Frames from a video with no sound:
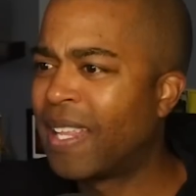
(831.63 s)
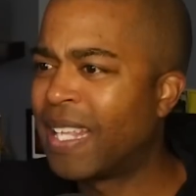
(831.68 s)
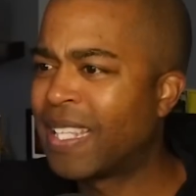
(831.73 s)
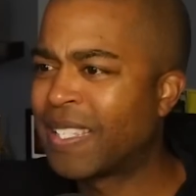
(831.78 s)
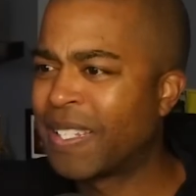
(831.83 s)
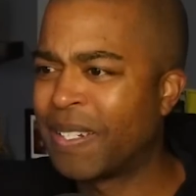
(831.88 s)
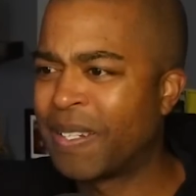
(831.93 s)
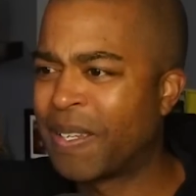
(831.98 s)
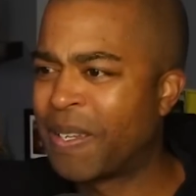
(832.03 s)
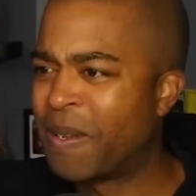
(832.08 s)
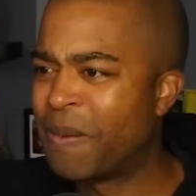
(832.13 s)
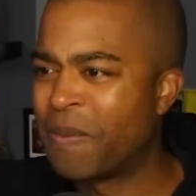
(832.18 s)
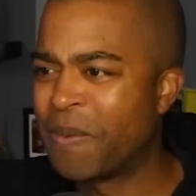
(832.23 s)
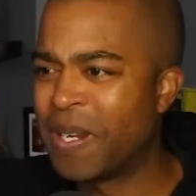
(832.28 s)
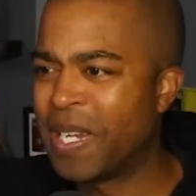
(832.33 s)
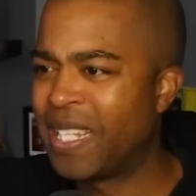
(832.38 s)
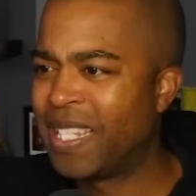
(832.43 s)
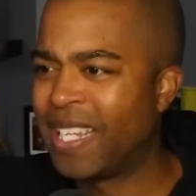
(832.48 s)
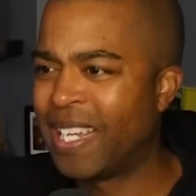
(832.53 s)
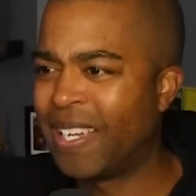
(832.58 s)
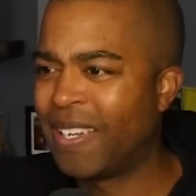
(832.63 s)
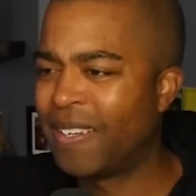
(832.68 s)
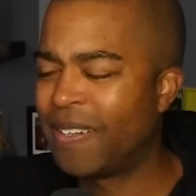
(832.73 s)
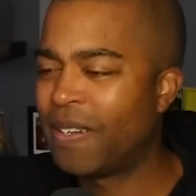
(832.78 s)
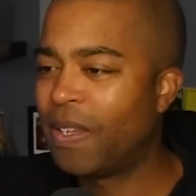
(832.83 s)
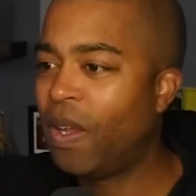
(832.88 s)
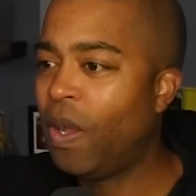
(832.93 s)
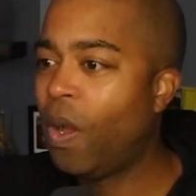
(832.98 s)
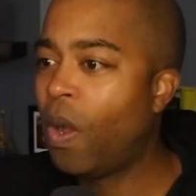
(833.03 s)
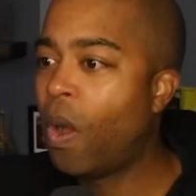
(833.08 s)
It's gonna come right down.
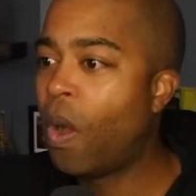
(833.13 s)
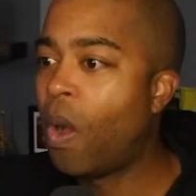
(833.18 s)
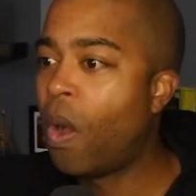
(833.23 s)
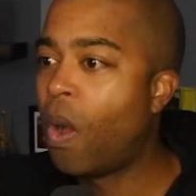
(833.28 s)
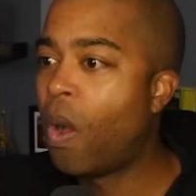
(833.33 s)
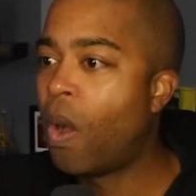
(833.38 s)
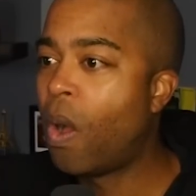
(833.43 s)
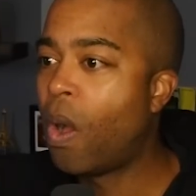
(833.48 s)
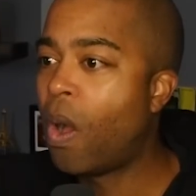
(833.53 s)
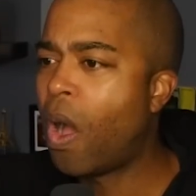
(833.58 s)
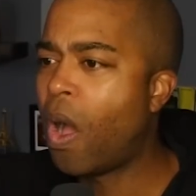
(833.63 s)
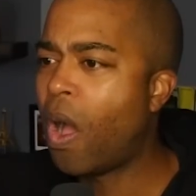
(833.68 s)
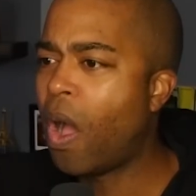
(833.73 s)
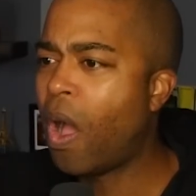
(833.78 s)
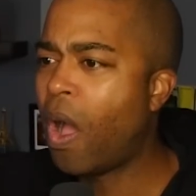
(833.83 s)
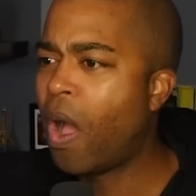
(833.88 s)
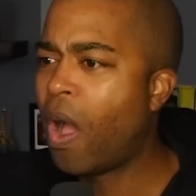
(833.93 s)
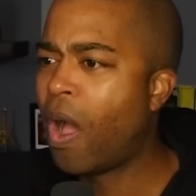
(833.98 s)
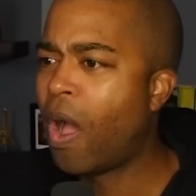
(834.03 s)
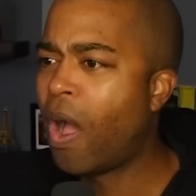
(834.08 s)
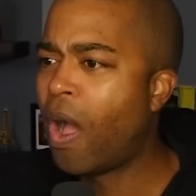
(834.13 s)
Oh, huh?